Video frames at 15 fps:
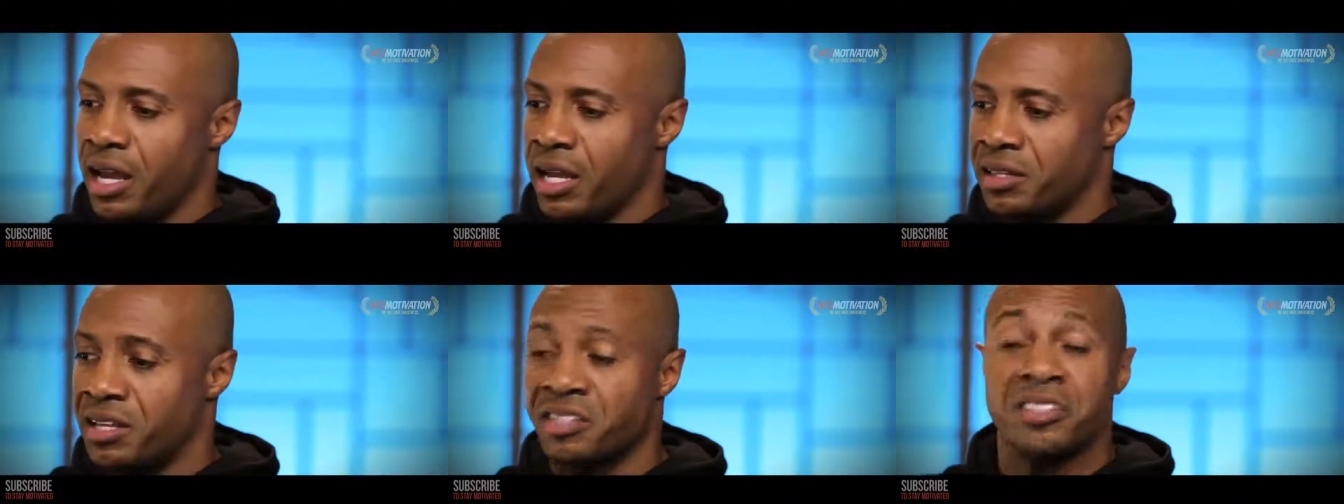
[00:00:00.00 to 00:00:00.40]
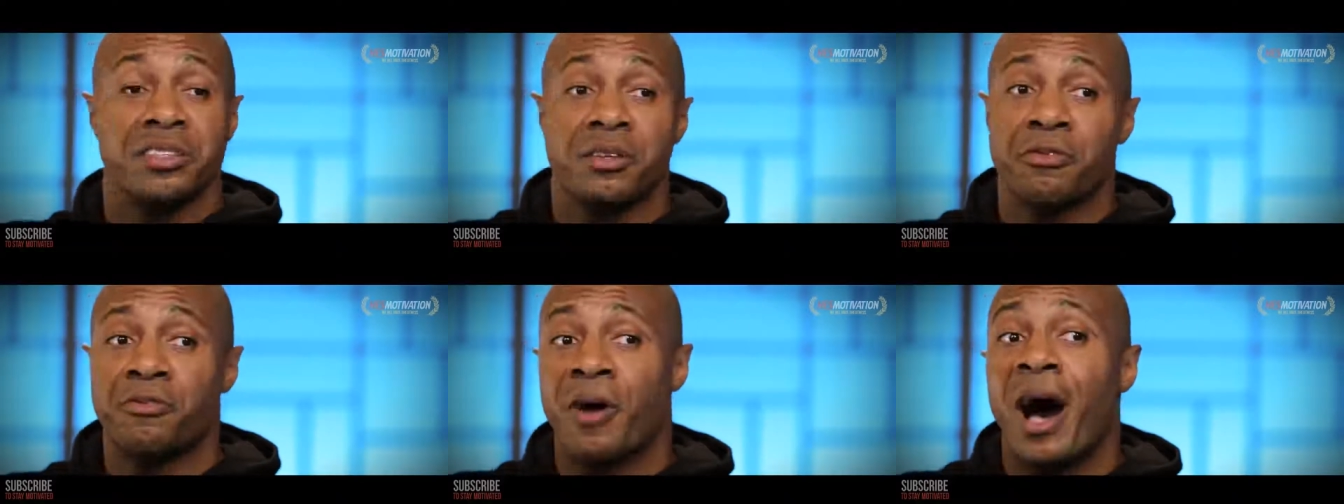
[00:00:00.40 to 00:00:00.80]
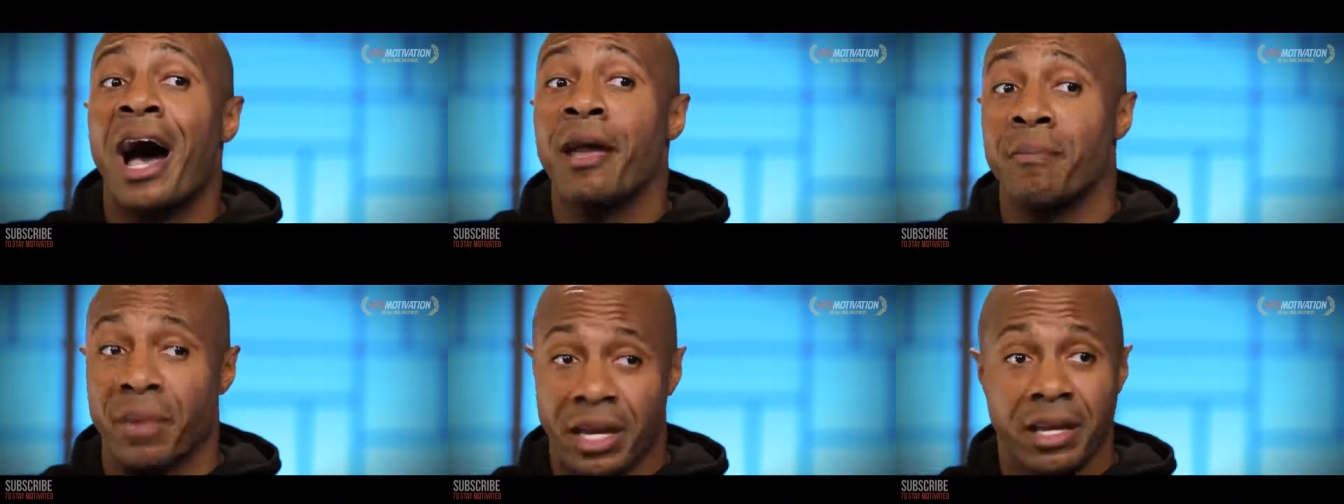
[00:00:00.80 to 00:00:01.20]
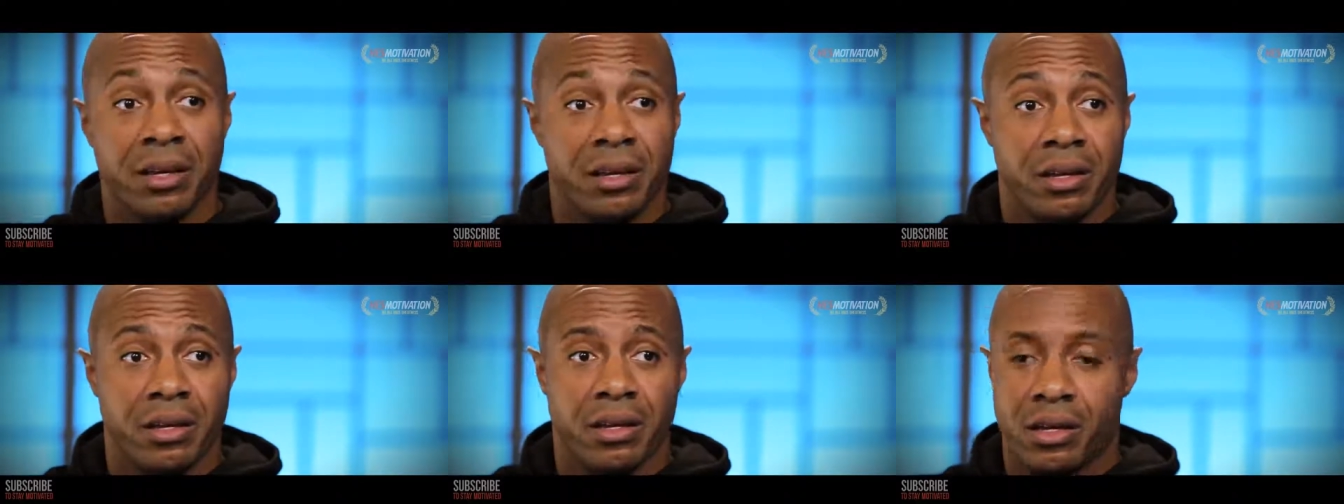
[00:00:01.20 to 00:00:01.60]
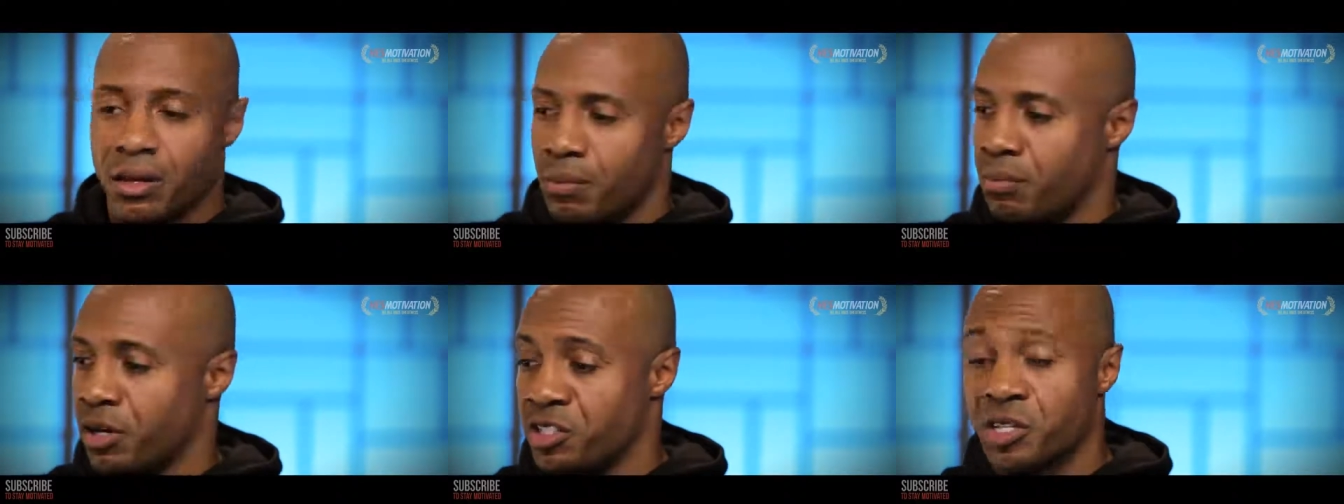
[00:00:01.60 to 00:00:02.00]
It doesn't define me,
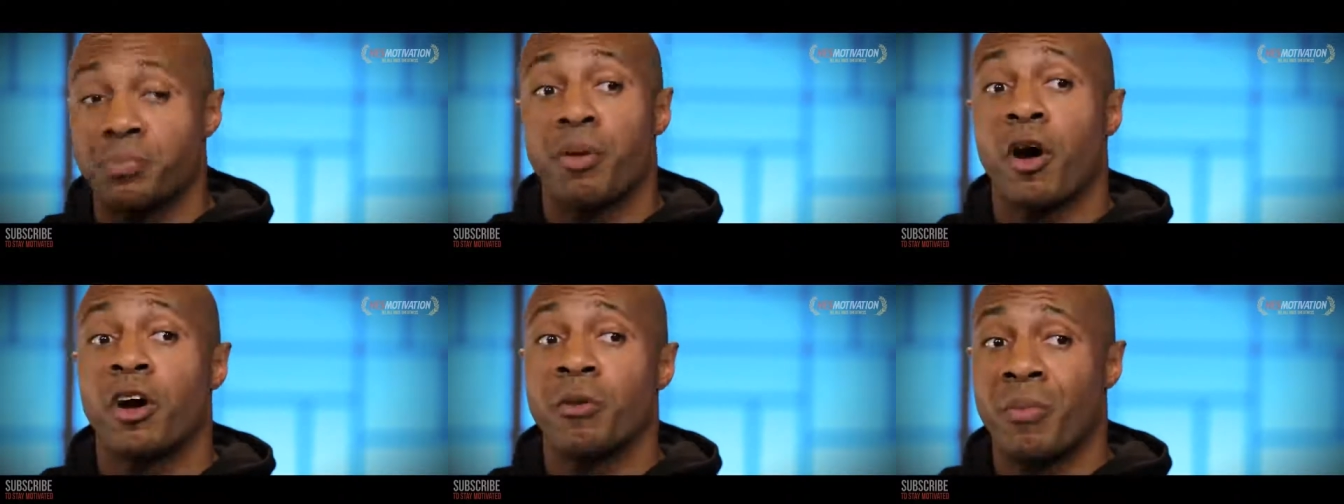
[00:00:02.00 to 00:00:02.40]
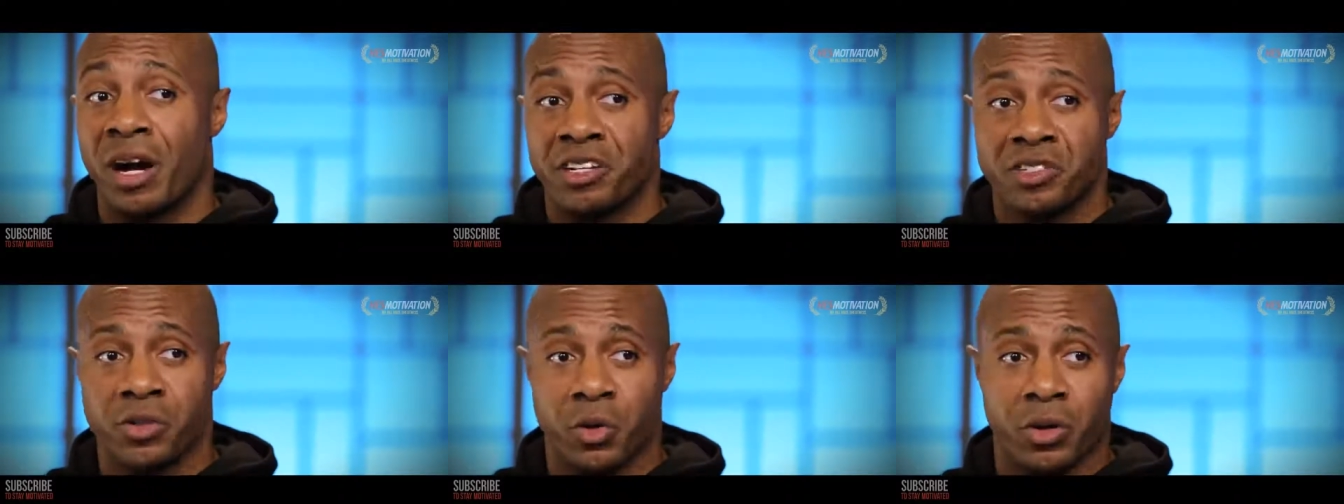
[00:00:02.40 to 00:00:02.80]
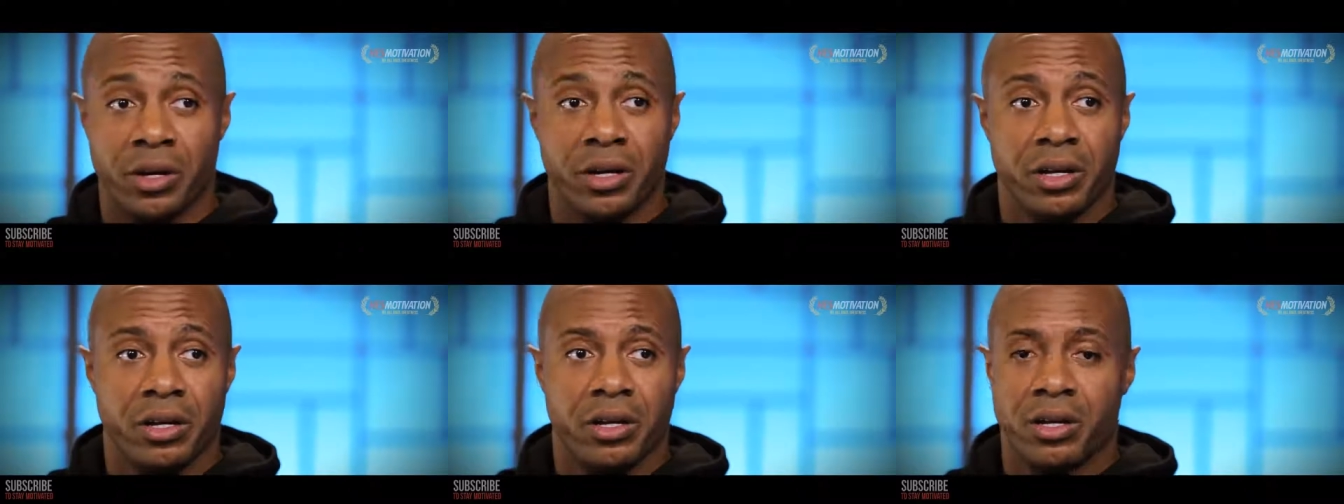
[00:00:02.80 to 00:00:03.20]
but it's a part of my story.